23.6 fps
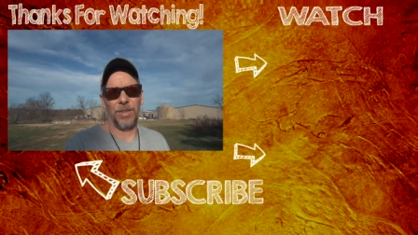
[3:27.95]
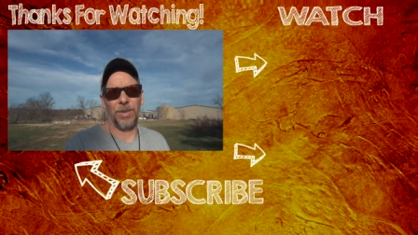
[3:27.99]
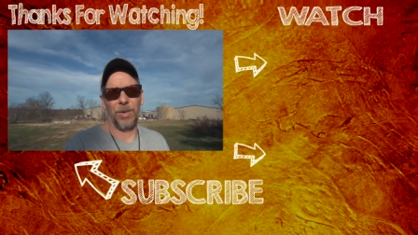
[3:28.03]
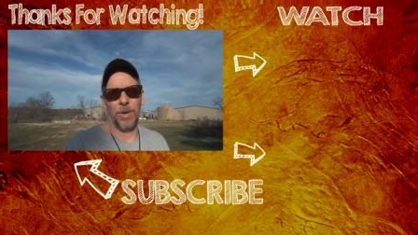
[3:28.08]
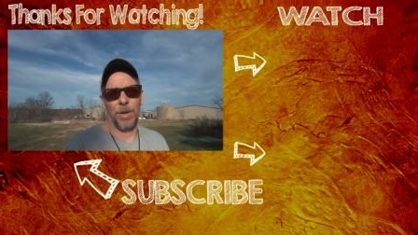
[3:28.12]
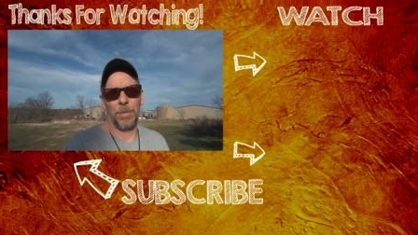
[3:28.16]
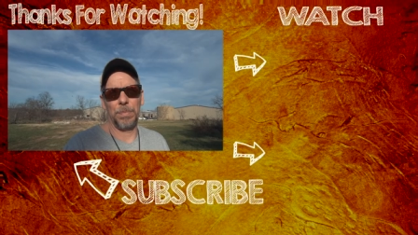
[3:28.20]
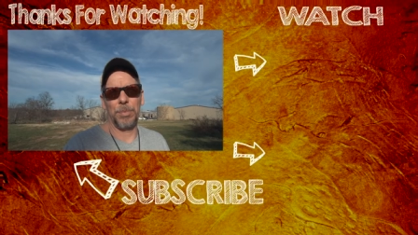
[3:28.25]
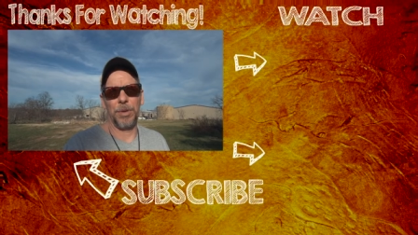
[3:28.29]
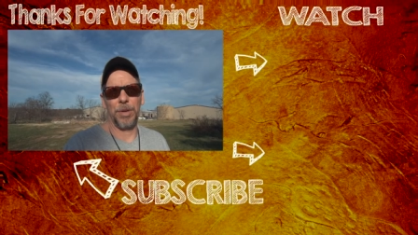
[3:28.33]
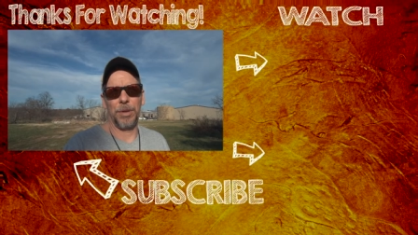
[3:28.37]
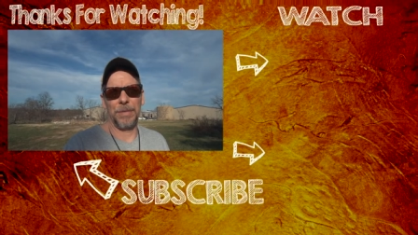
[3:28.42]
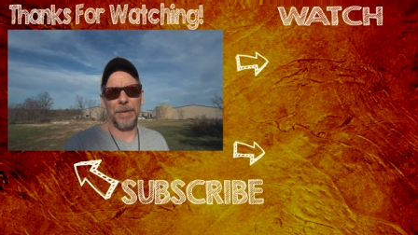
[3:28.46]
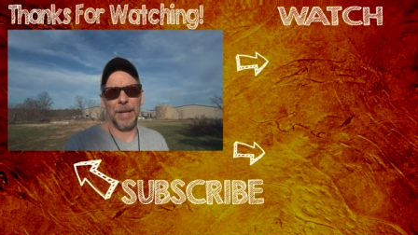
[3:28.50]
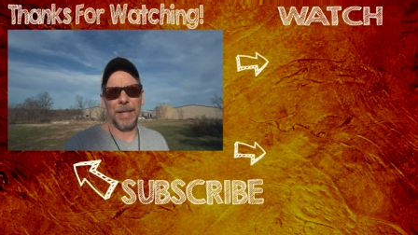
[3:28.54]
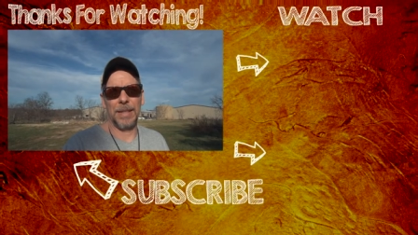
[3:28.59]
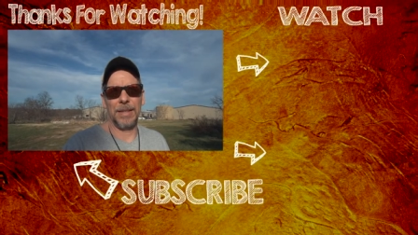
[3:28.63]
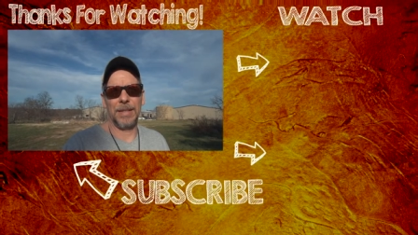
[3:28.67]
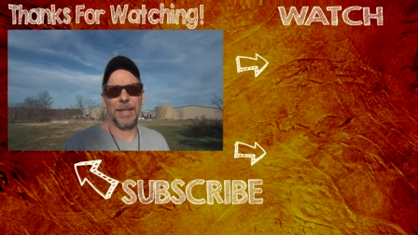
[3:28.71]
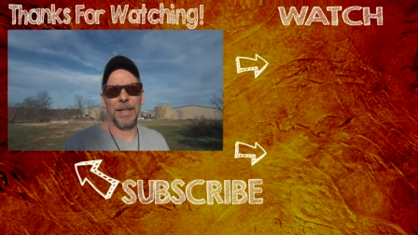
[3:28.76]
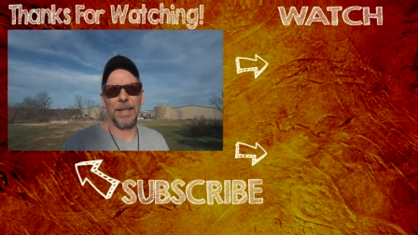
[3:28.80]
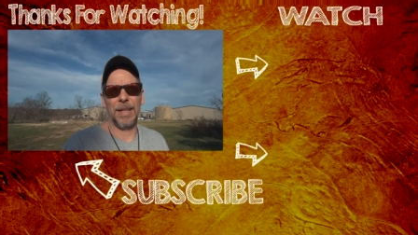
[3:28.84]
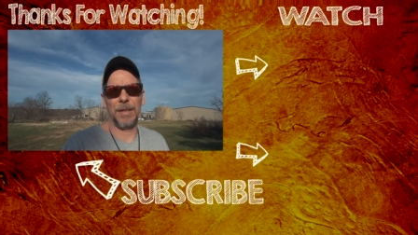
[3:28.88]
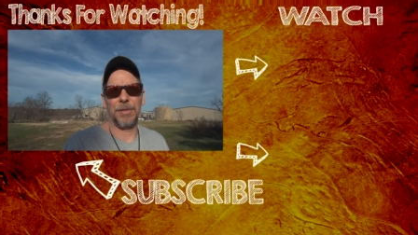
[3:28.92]
or
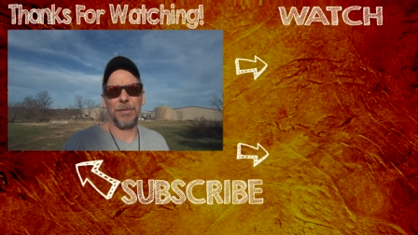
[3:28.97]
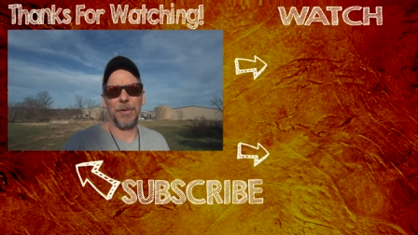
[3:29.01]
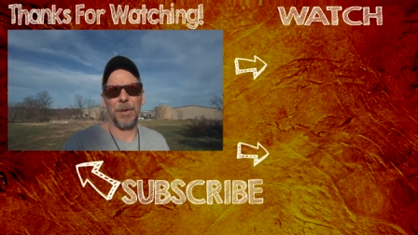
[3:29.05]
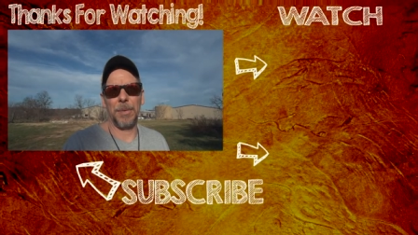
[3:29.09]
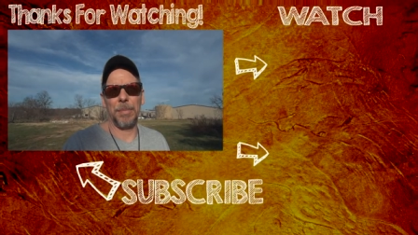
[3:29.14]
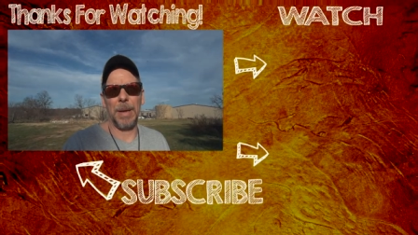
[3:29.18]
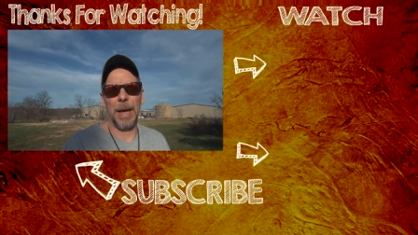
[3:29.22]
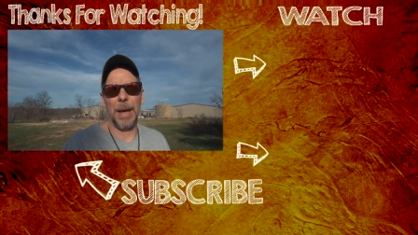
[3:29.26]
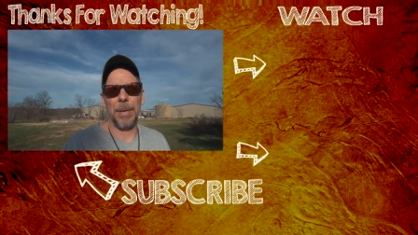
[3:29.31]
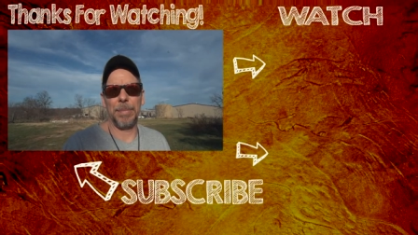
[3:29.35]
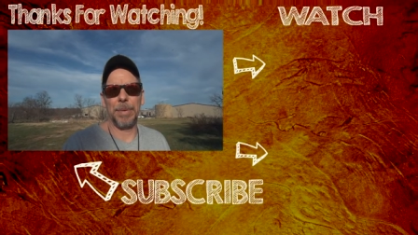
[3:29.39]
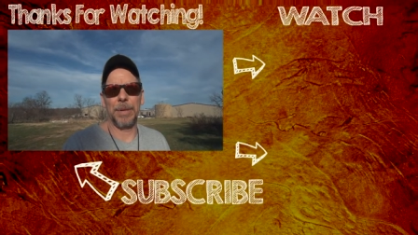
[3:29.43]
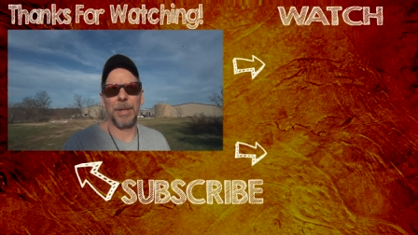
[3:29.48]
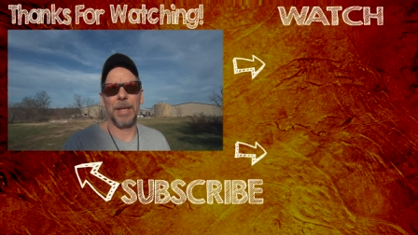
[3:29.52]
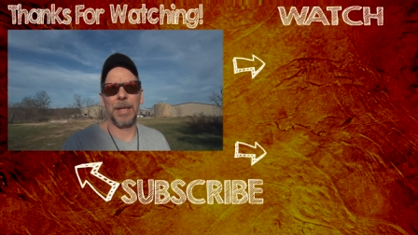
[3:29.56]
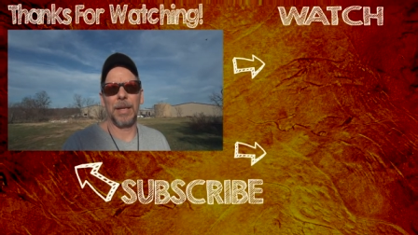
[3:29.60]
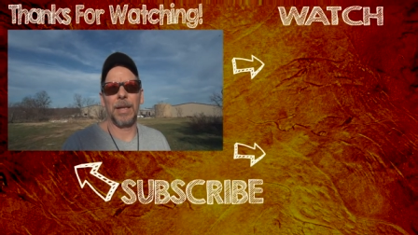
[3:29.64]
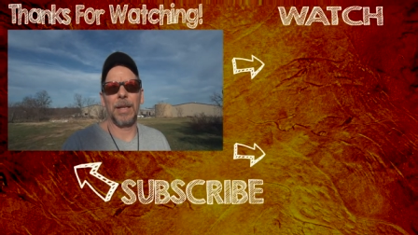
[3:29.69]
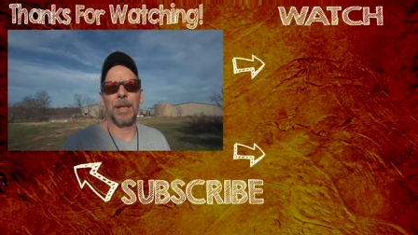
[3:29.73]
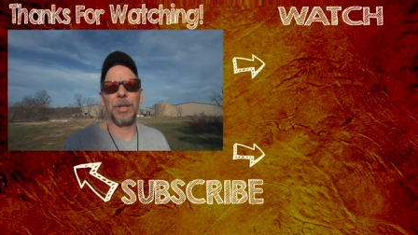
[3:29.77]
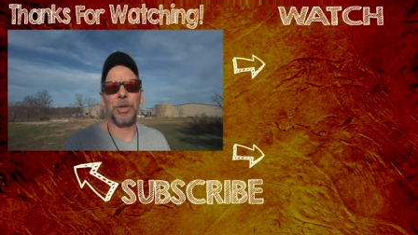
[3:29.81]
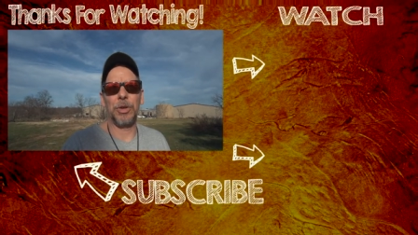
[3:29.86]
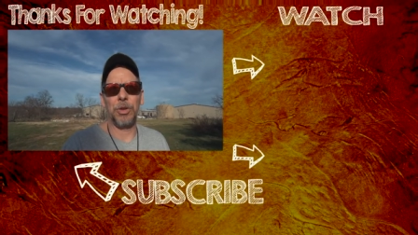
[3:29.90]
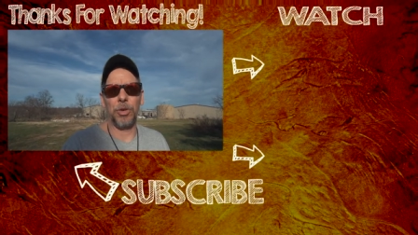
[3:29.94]
preventing it from happening
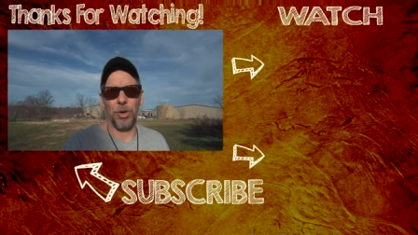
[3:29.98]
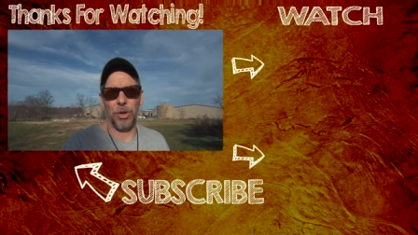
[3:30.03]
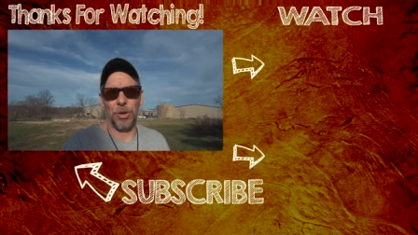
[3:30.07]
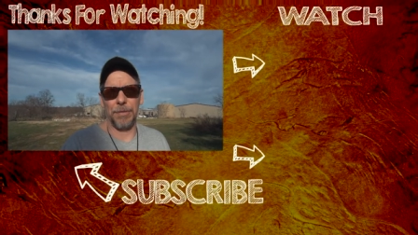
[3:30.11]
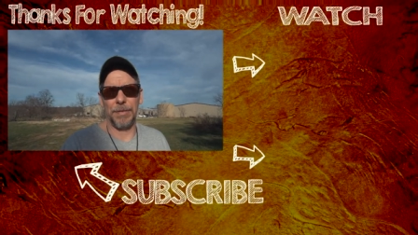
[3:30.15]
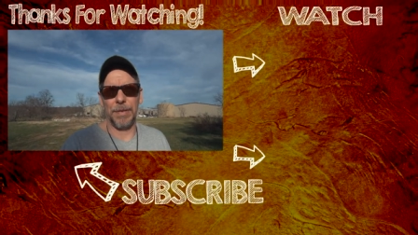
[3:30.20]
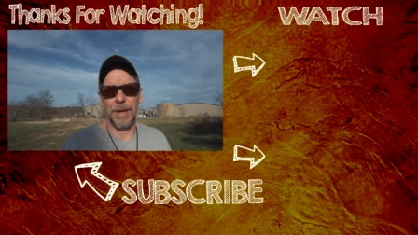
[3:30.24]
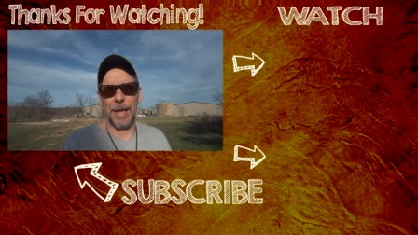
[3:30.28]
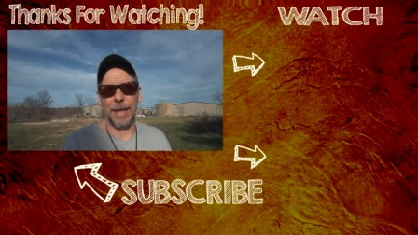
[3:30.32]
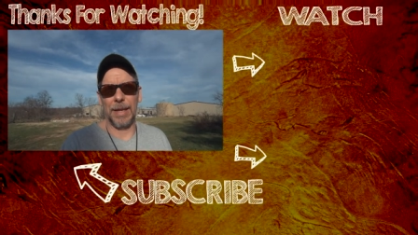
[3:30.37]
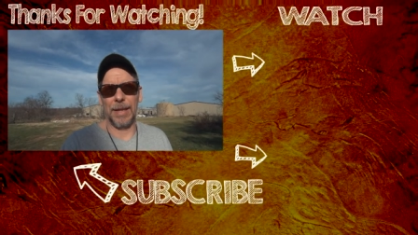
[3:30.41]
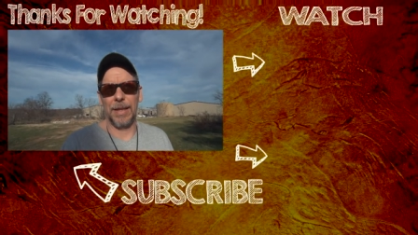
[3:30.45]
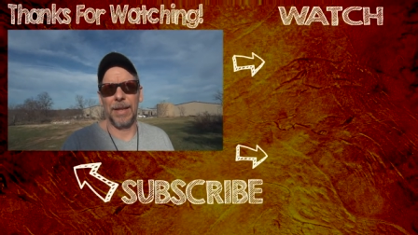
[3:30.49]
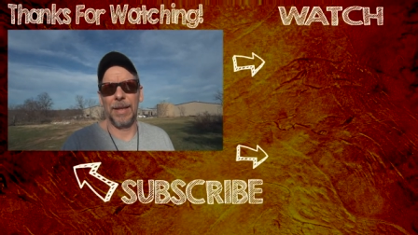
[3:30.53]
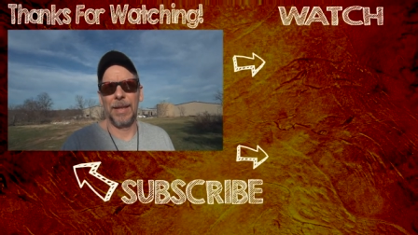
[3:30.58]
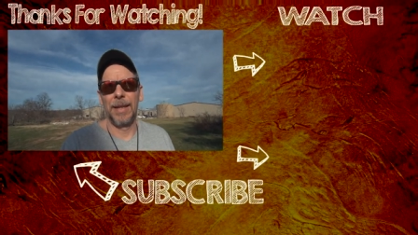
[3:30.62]
in your van.